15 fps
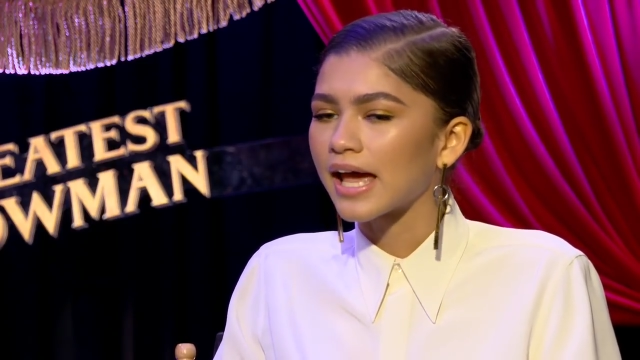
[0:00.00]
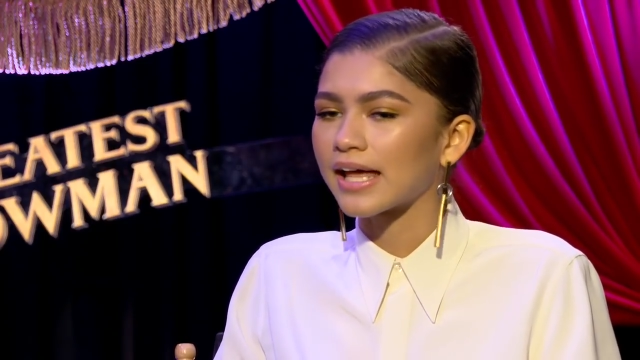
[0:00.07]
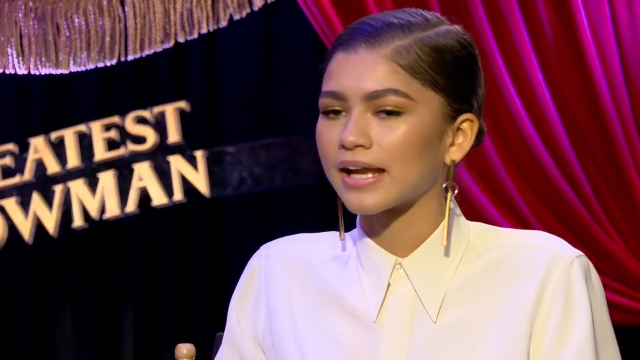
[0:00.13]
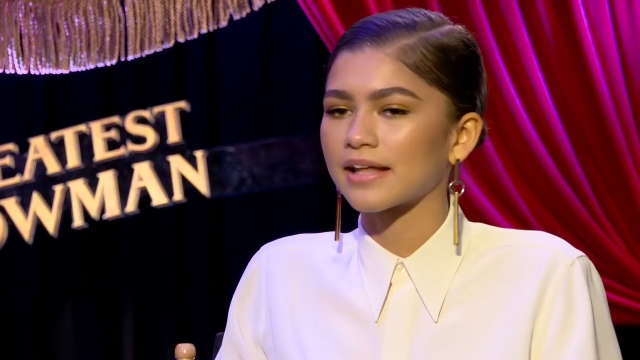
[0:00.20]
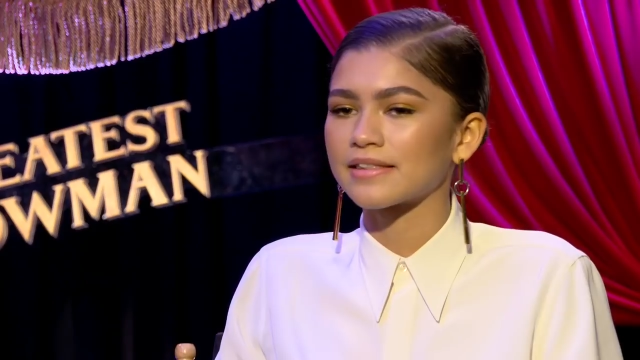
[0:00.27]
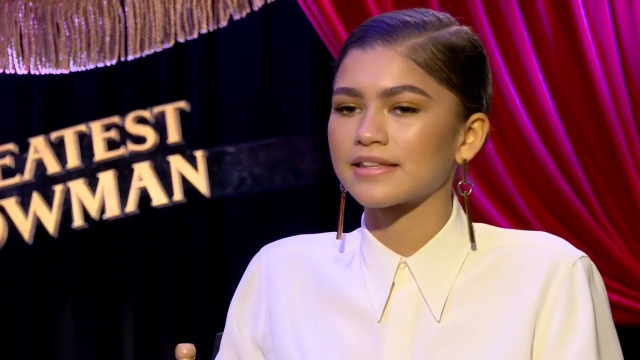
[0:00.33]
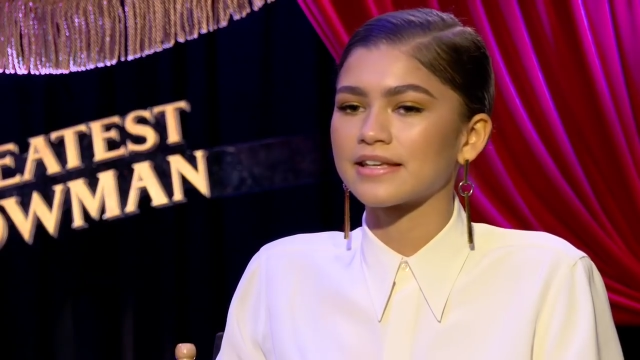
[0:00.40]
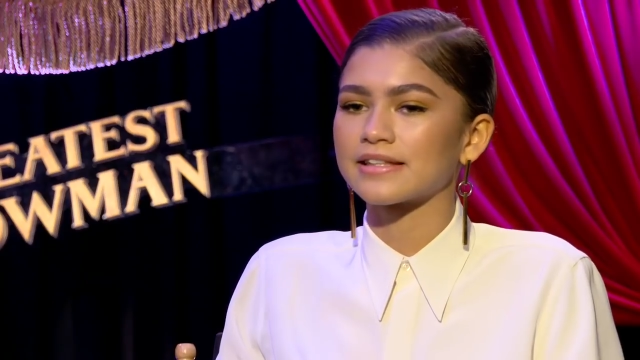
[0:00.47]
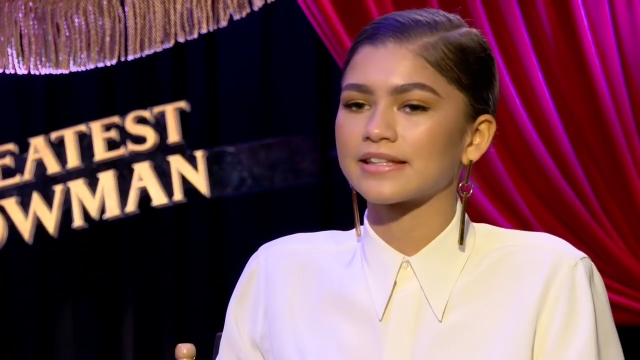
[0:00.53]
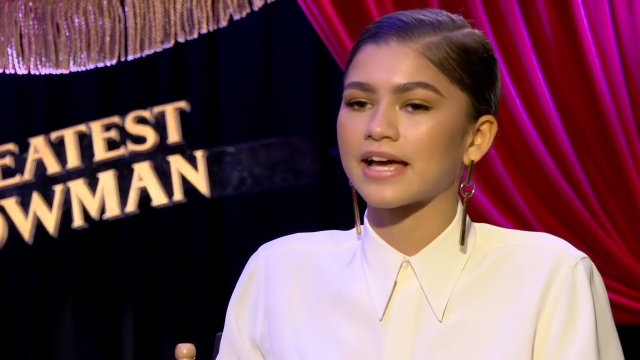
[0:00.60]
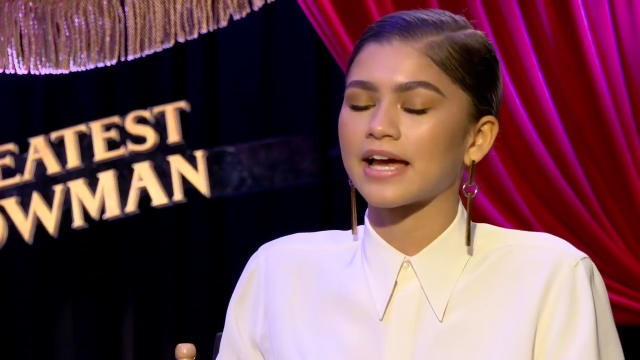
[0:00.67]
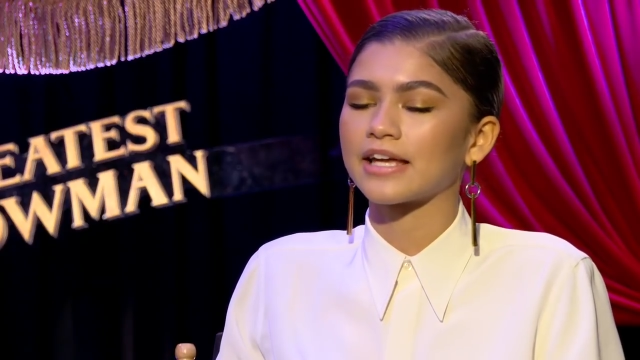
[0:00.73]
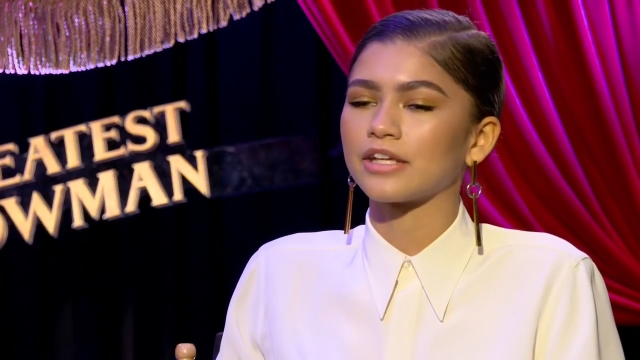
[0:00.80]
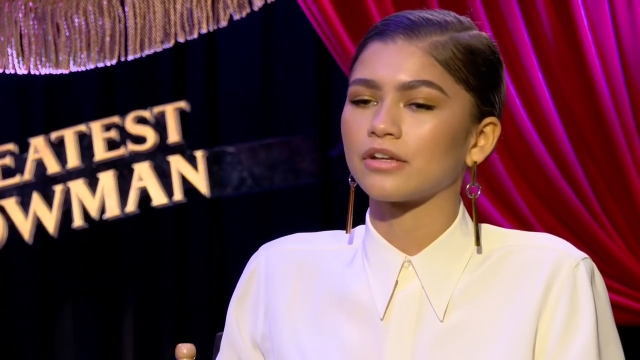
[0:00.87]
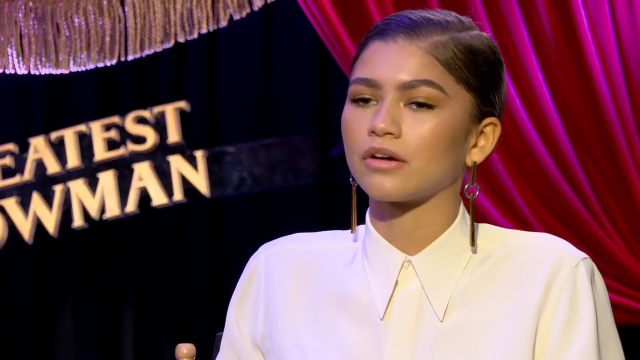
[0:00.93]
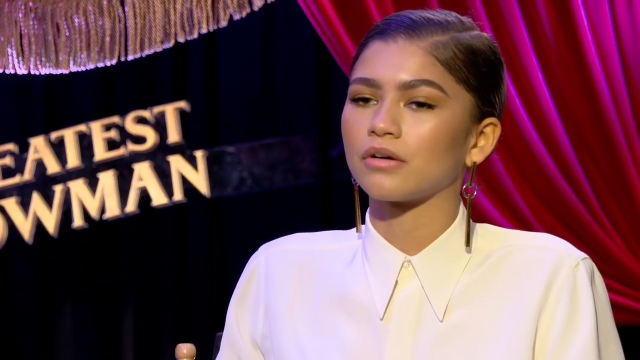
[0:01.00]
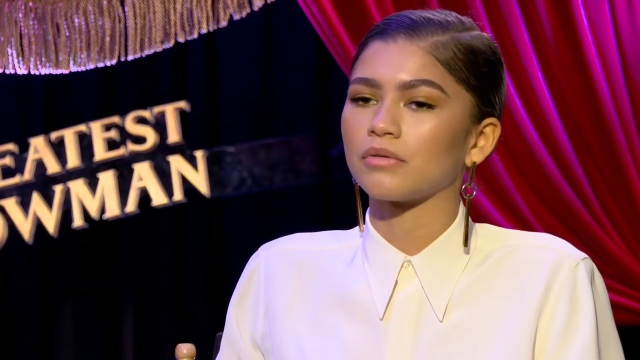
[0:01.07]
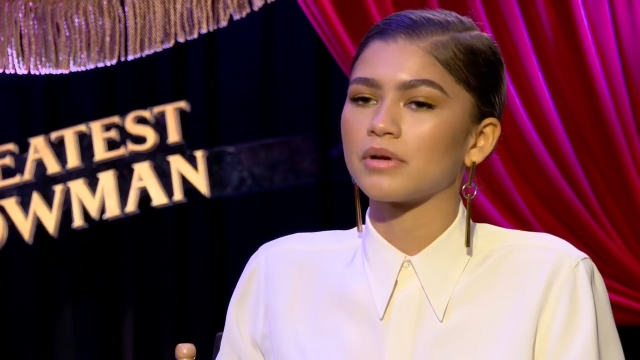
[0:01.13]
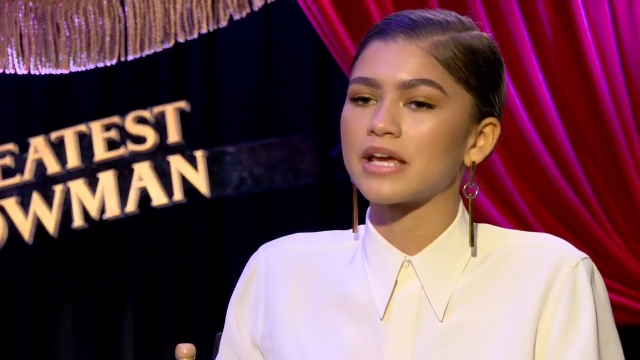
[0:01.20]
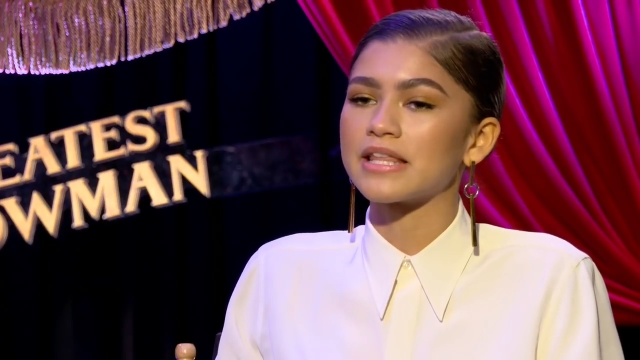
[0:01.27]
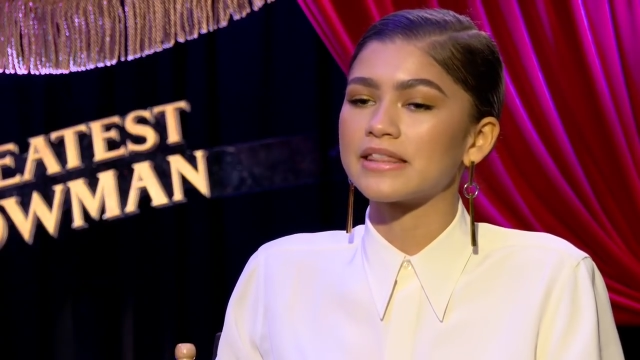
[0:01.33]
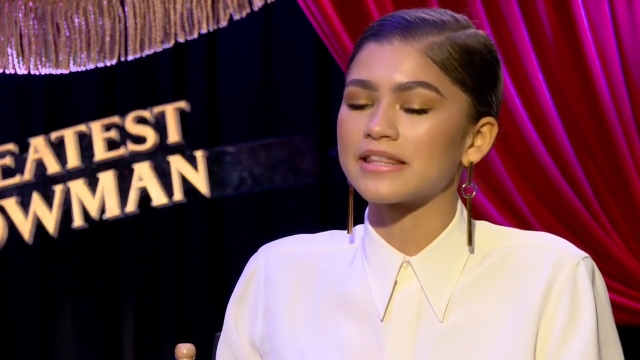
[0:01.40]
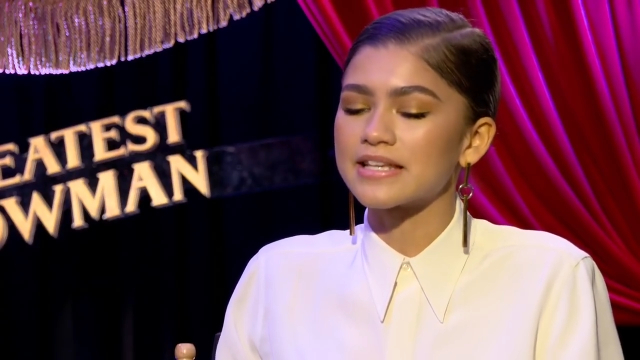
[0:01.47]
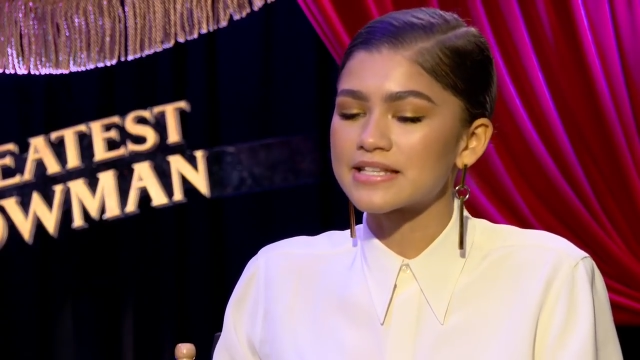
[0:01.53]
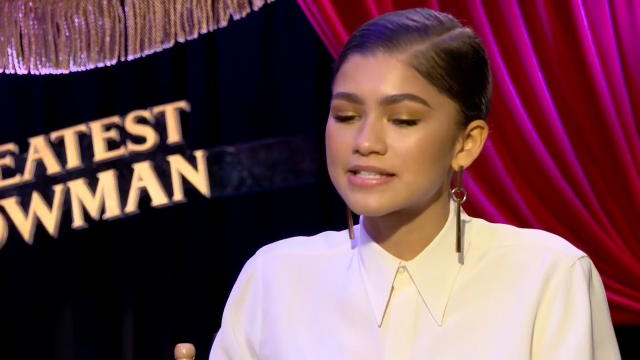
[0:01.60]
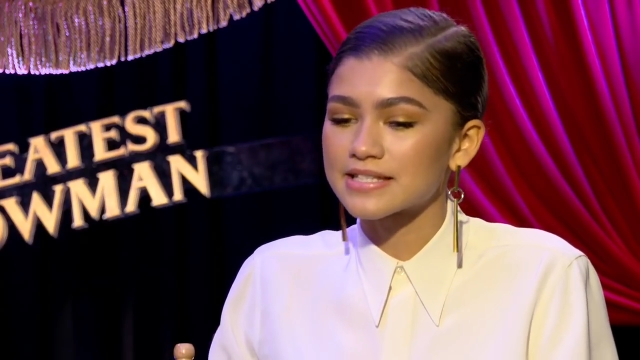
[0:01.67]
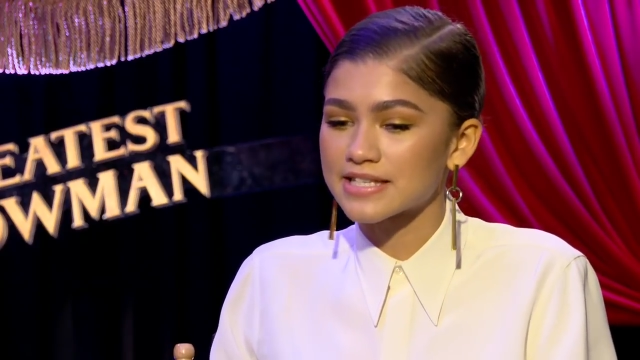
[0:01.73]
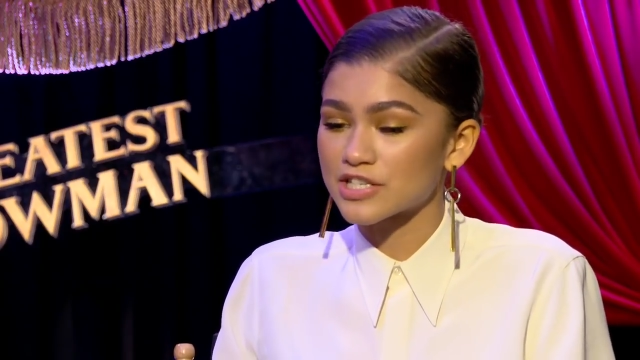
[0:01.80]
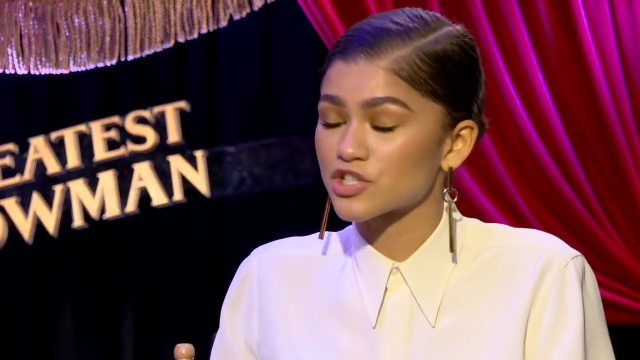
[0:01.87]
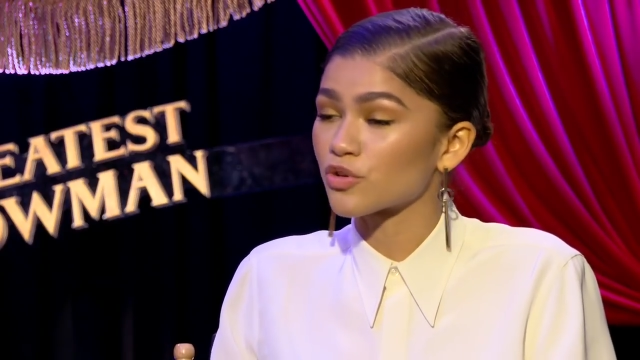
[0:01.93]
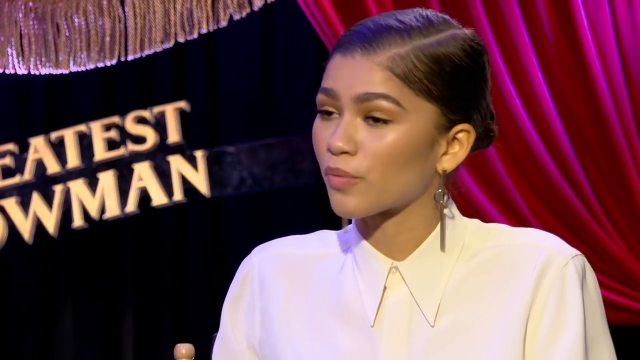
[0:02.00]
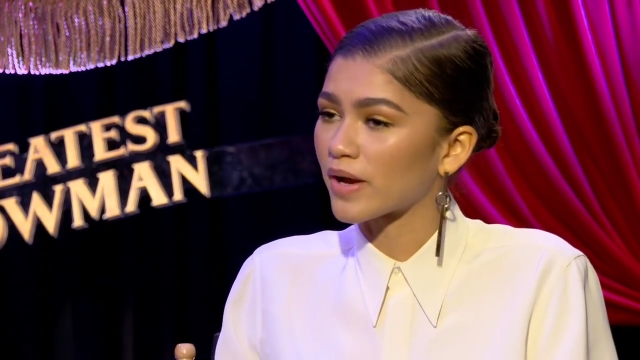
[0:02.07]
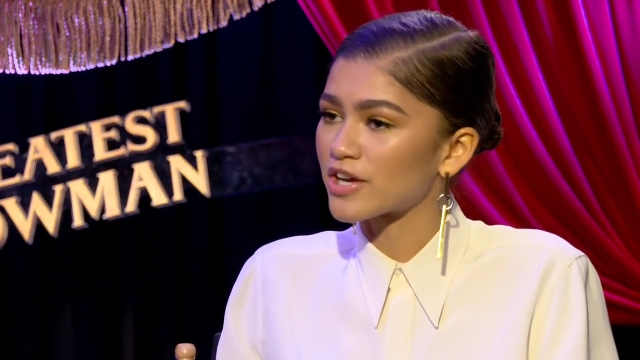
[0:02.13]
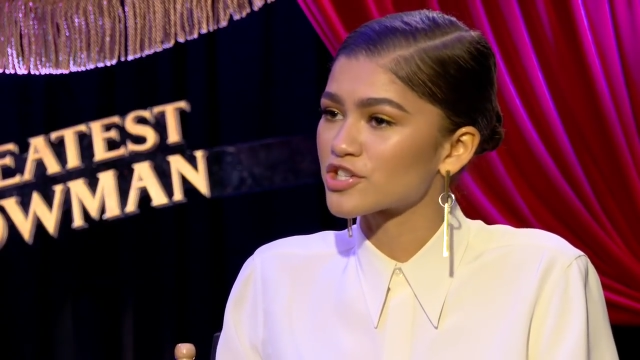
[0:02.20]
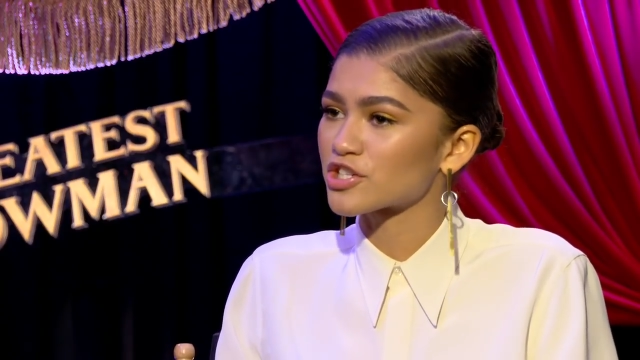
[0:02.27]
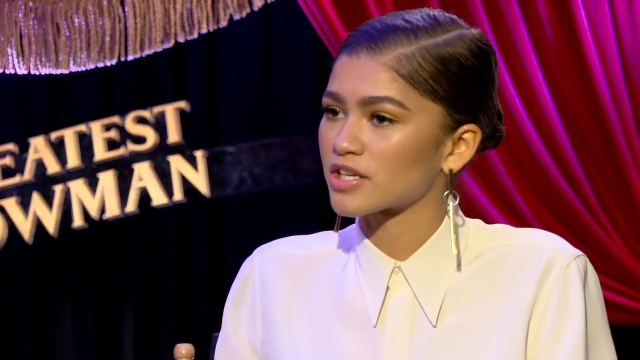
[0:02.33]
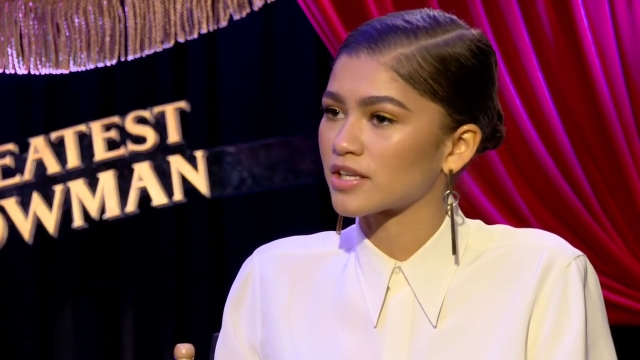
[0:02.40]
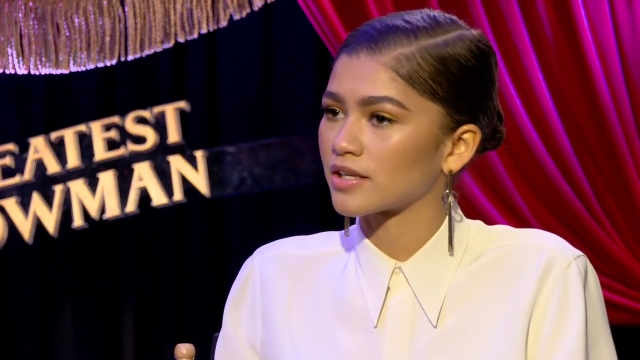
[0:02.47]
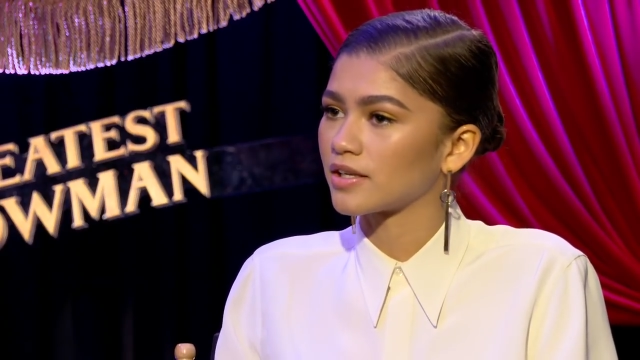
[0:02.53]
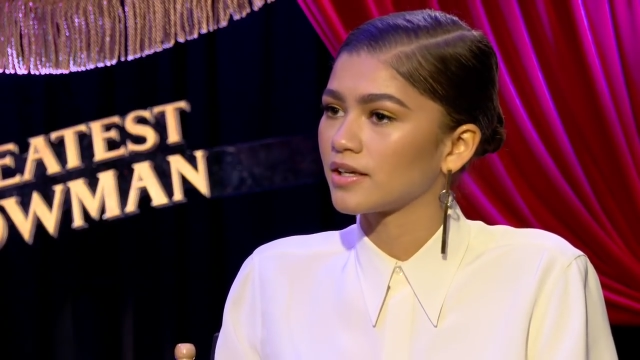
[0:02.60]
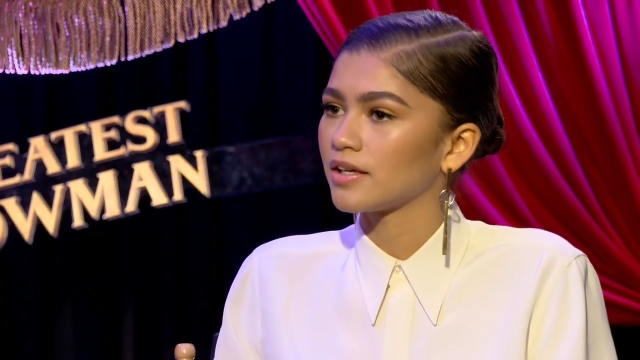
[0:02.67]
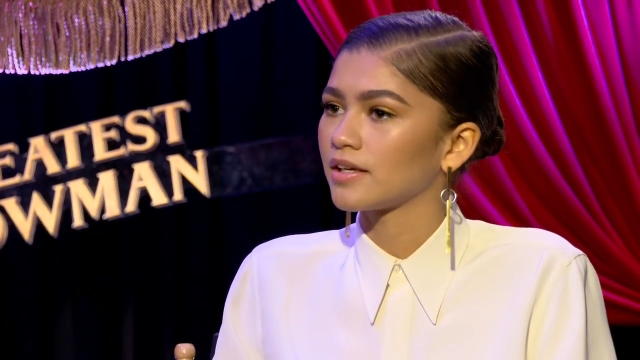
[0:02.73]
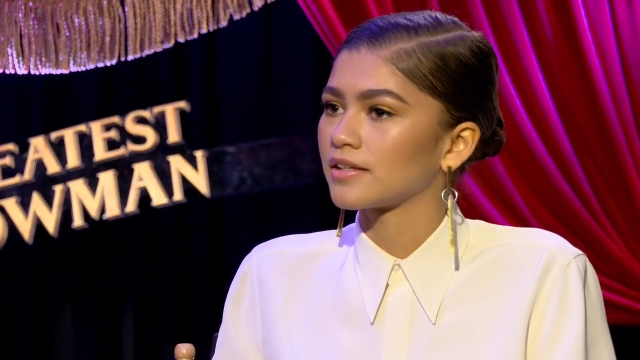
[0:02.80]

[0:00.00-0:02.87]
And I think that, you know, in this situation,